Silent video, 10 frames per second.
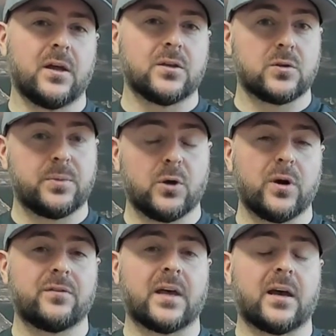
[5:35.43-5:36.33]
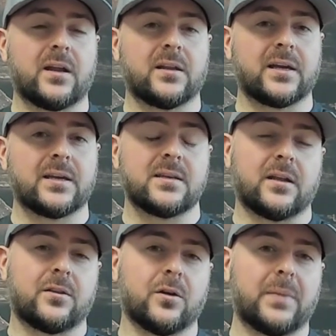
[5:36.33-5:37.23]
So be aware of that. And like I
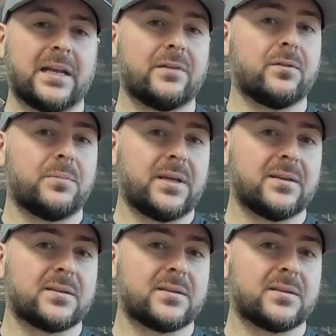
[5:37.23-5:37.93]
said, there might even be